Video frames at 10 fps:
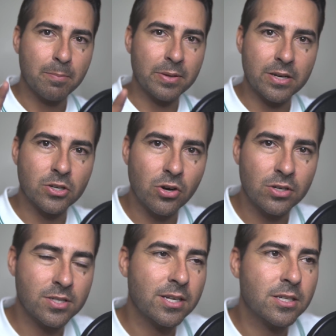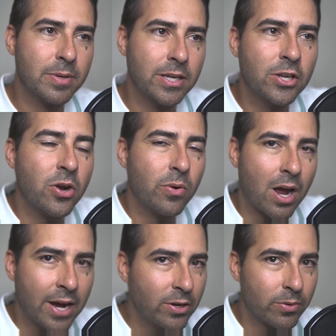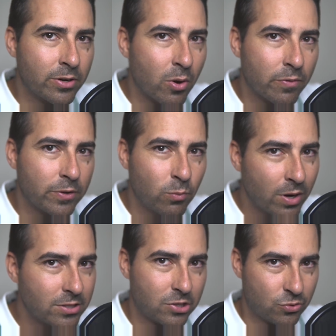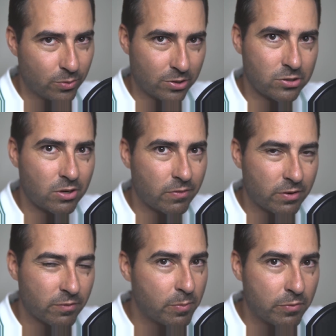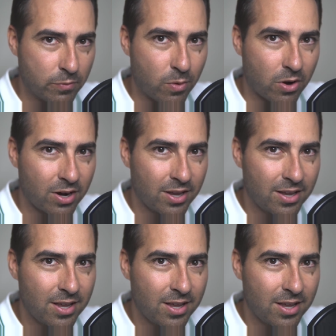But then Kurt said to me, You know what? I don't know if he was a true conservative before.